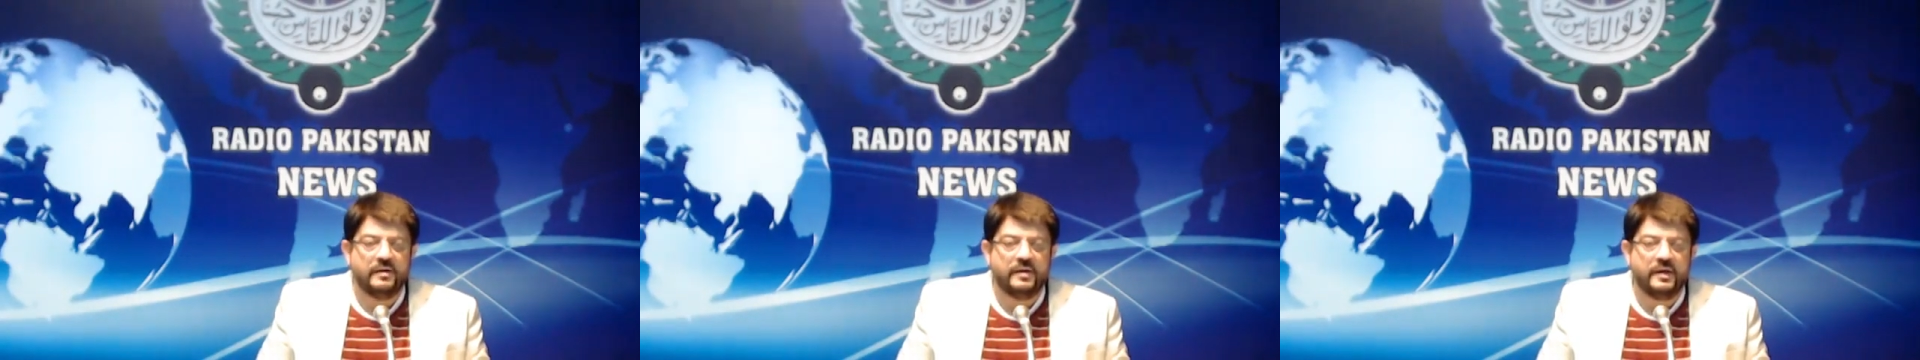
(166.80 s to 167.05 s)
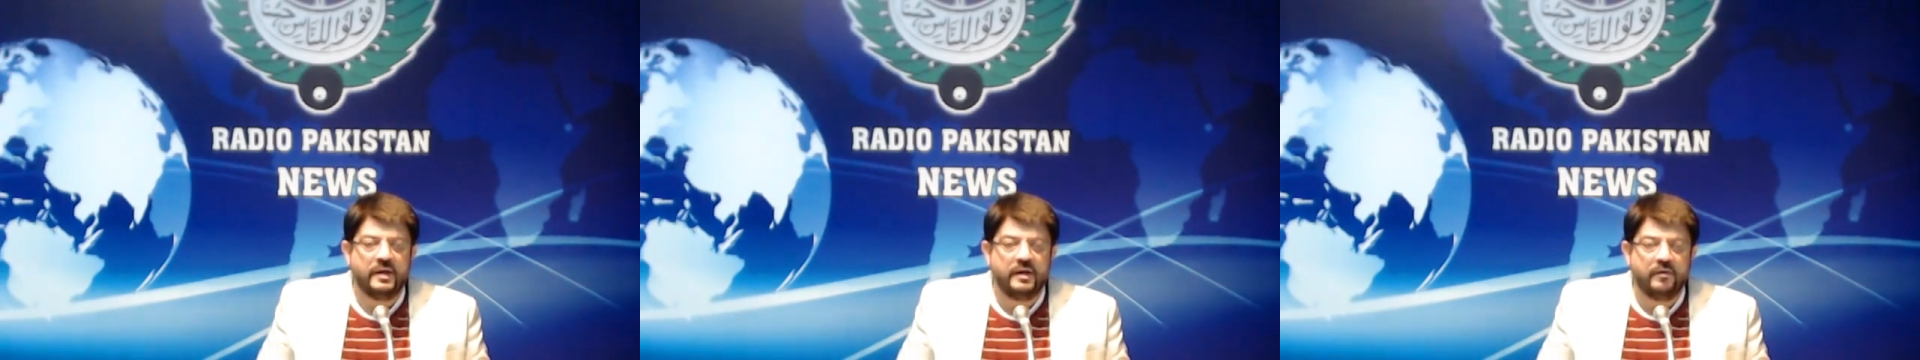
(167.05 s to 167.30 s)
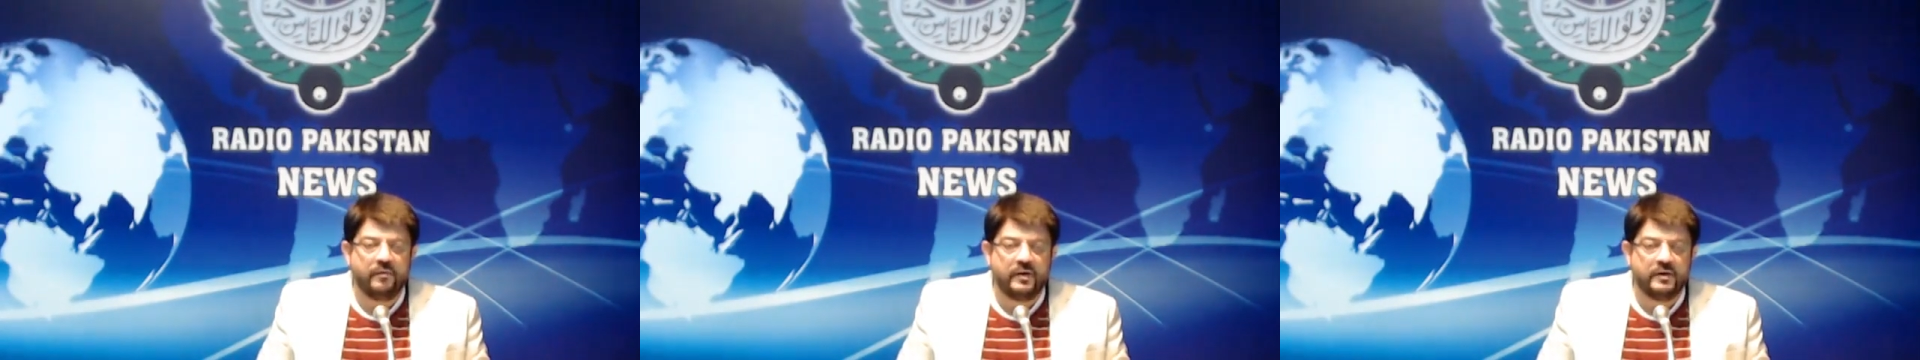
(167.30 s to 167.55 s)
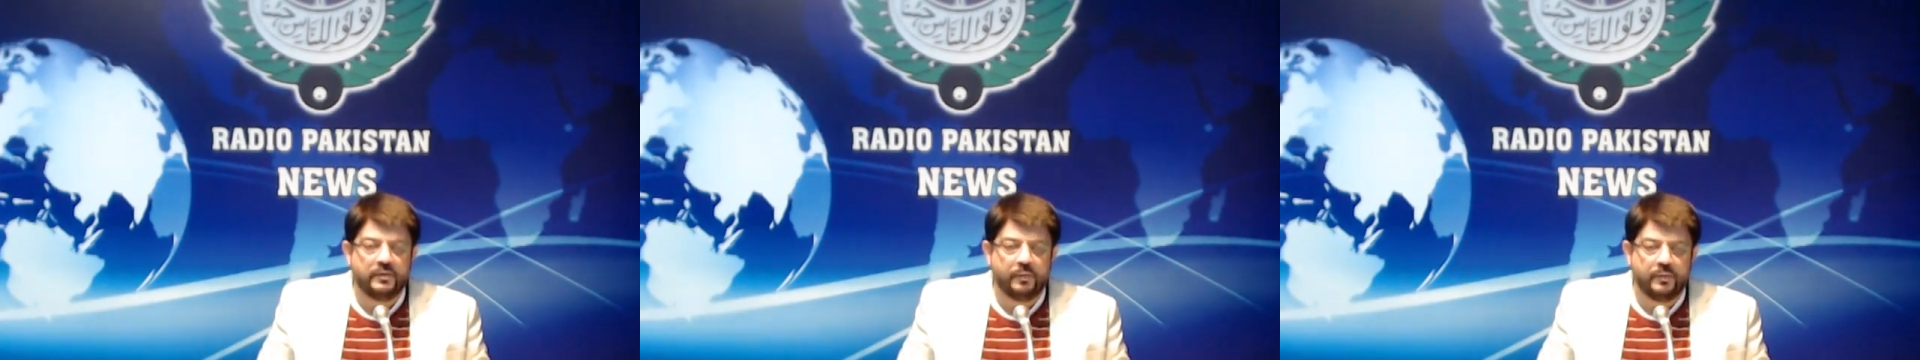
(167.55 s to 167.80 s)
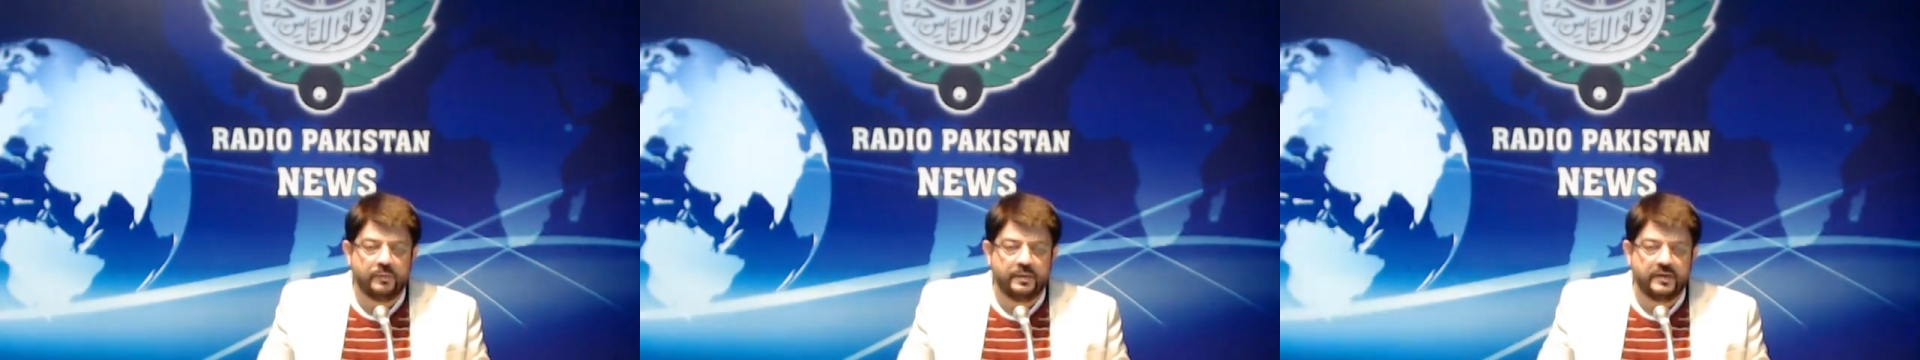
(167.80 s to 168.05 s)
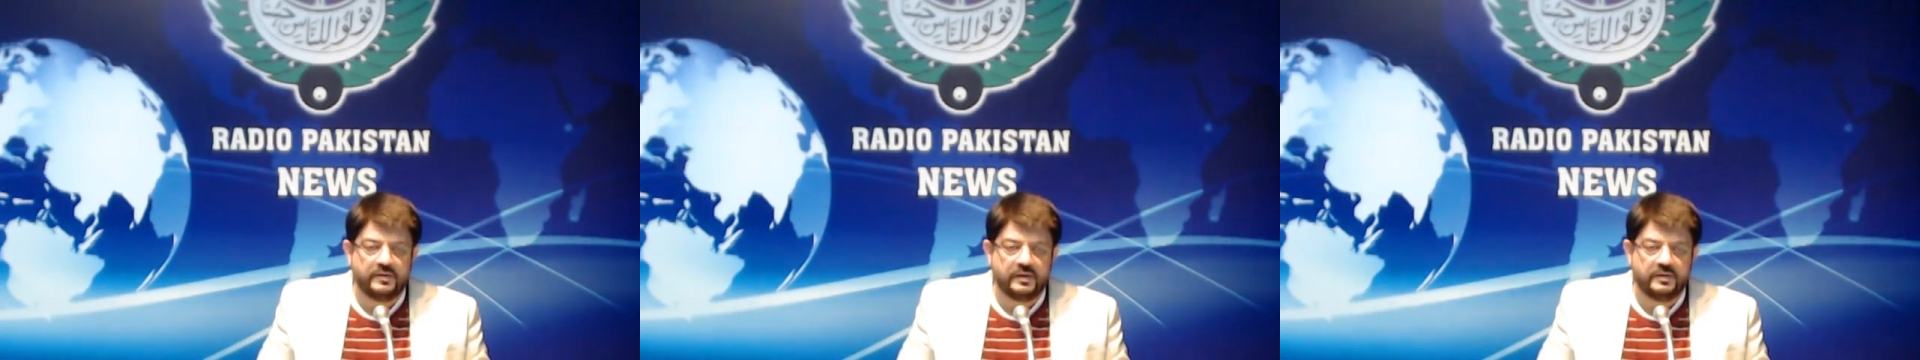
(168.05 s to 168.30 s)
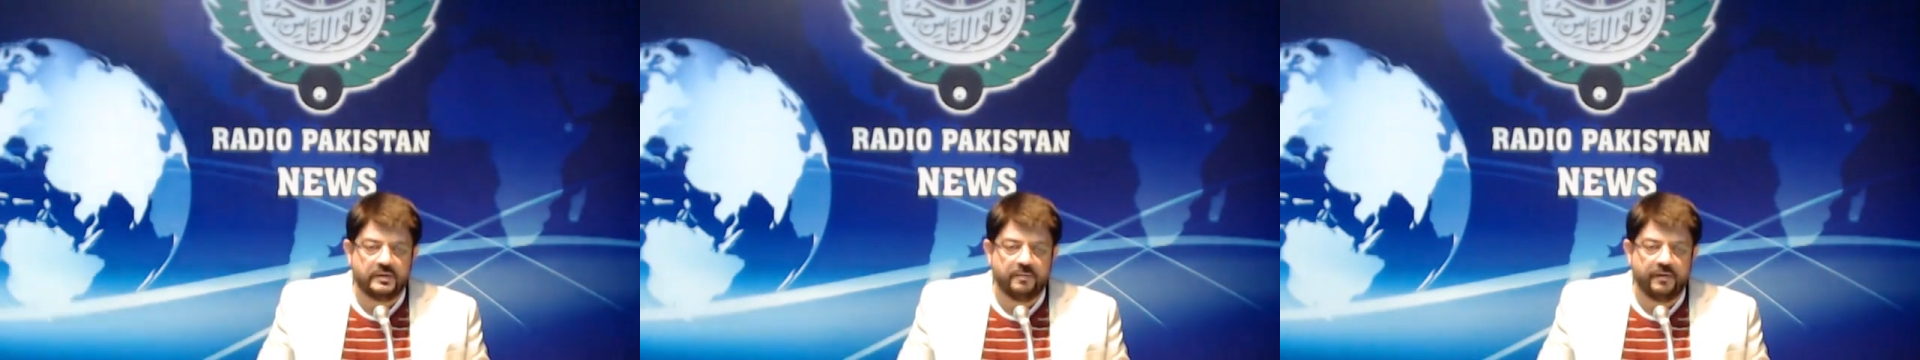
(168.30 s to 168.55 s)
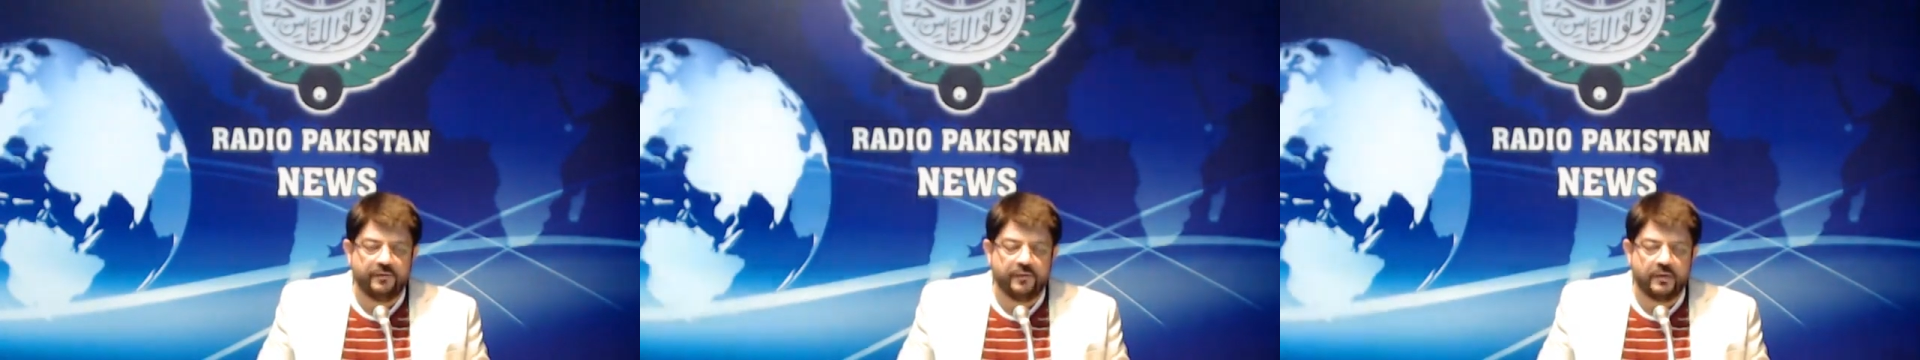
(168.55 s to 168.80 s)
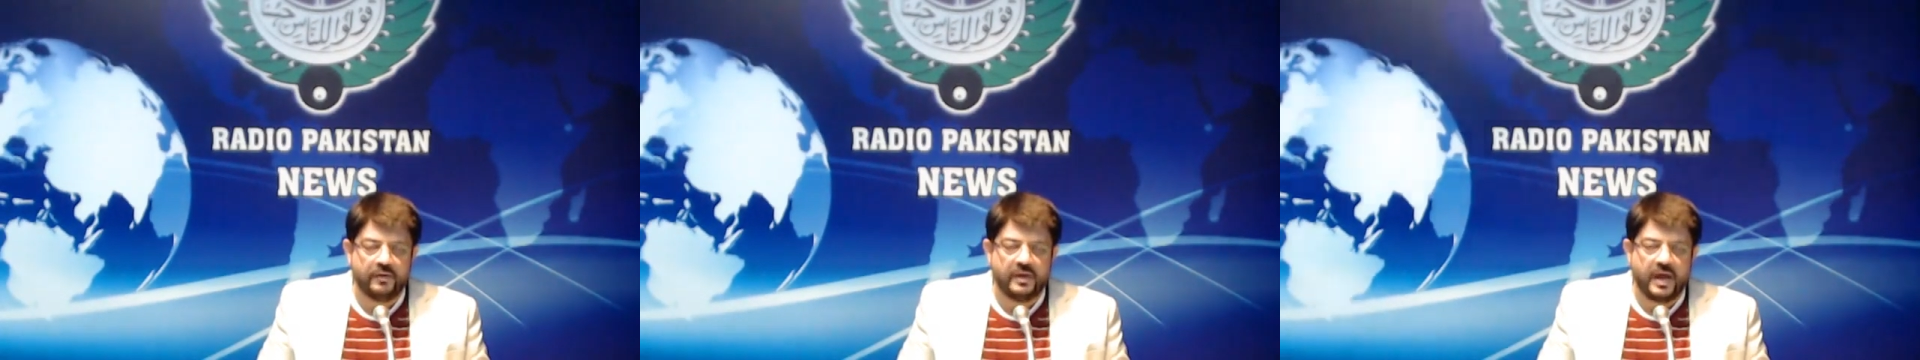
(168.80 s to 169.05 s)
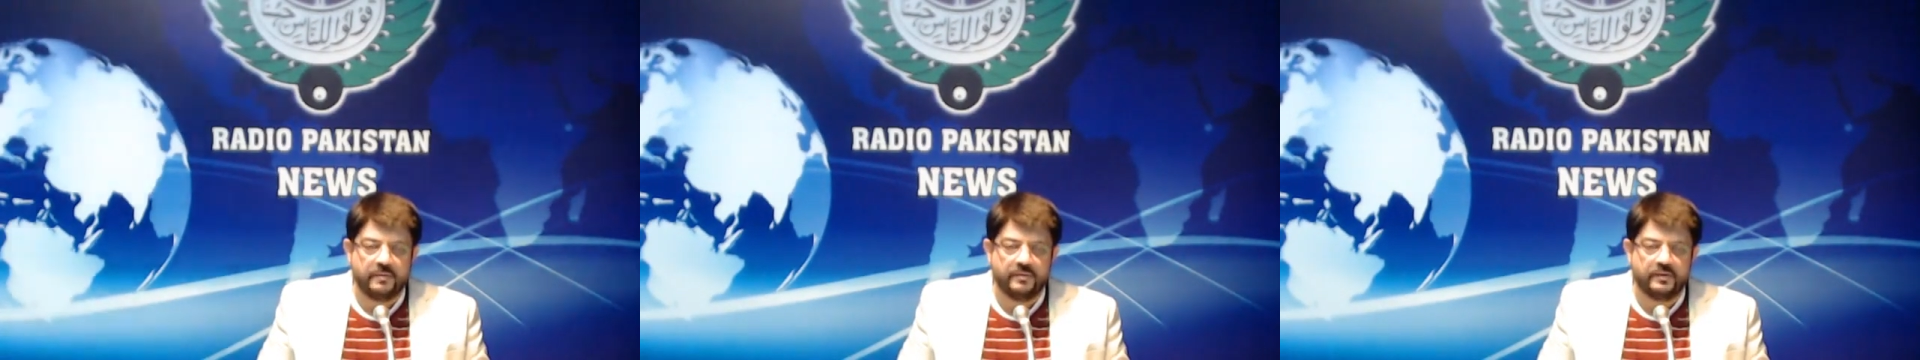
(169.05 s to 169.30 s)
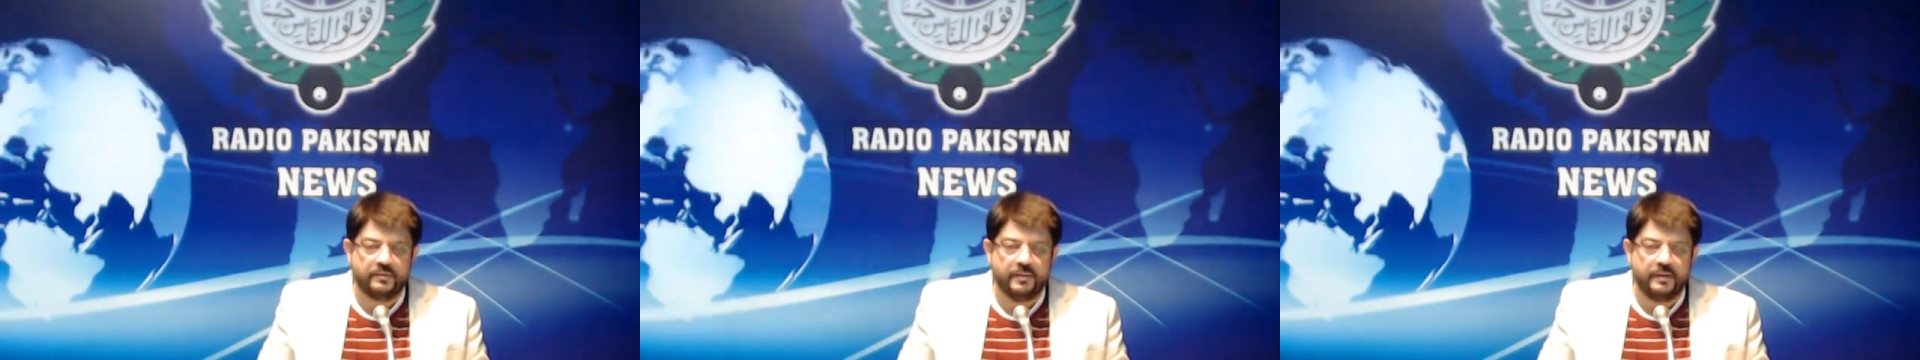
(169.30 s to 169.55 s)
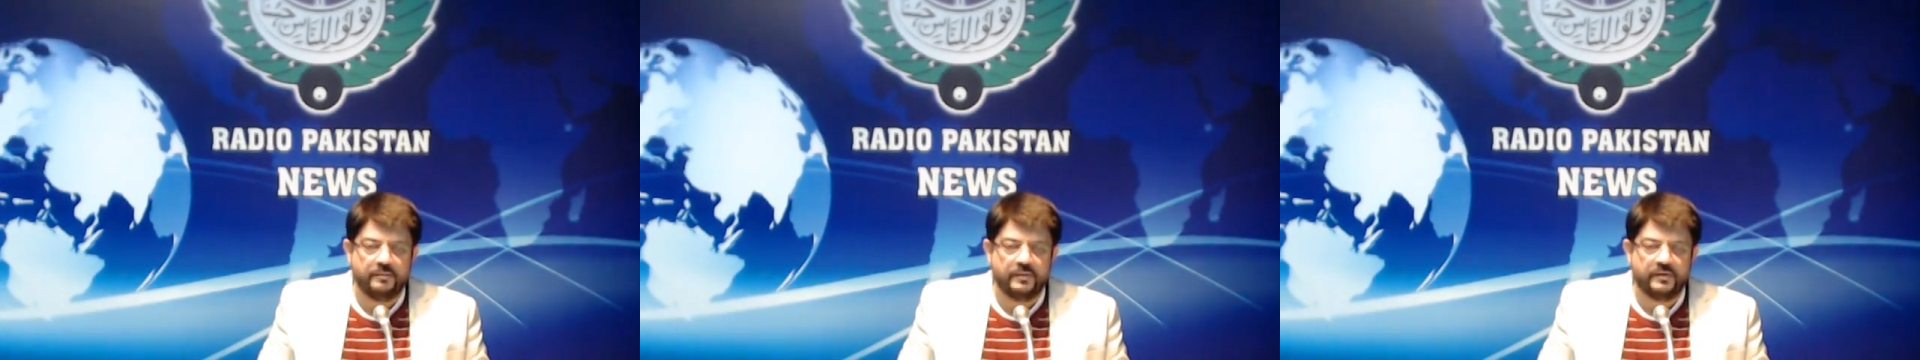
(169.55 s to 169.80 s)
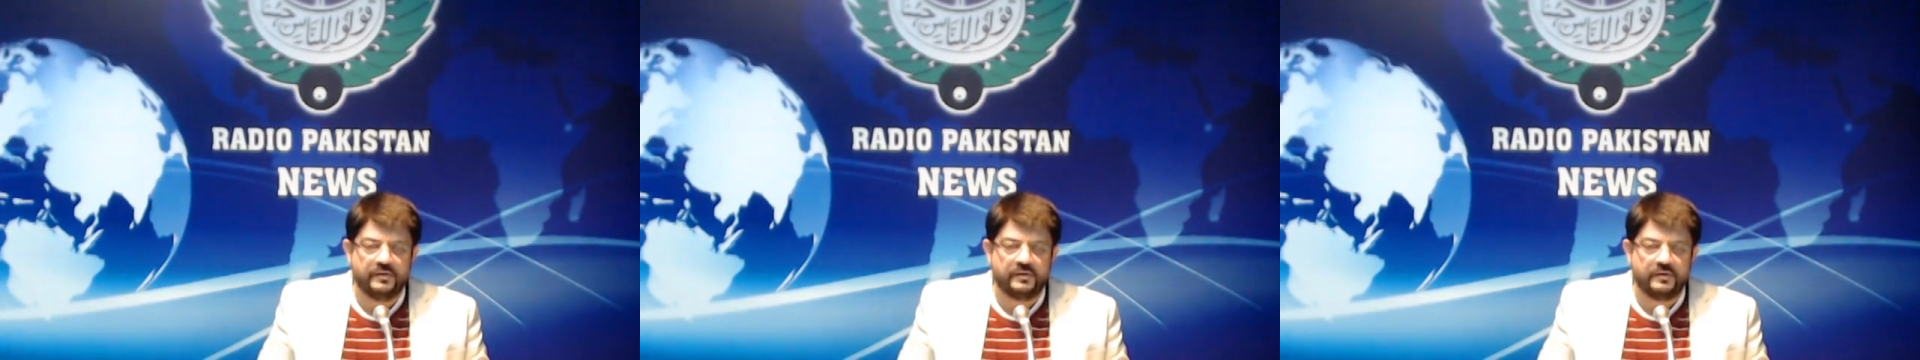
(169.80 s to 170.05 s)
The event would be attended by Federal Cabinet members,